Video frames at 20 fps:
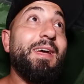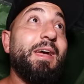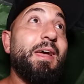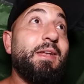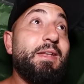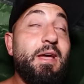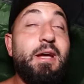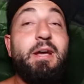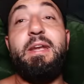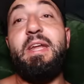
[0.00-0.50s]

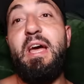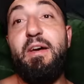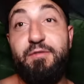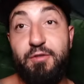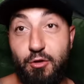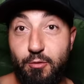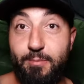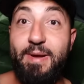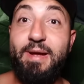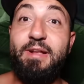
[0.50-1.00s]
and now I'm gonna have
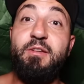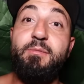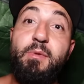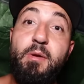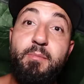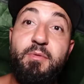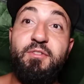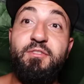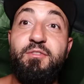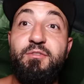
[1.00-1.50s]
to go back to my
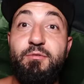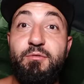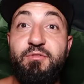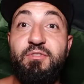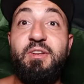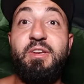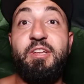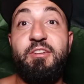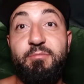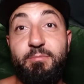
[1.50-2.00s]

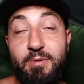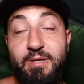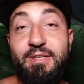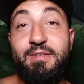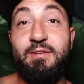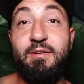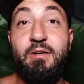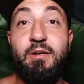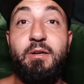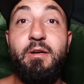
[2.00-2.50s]
masseuse and explain
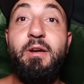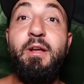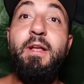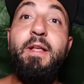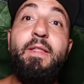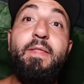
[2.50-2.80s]
to her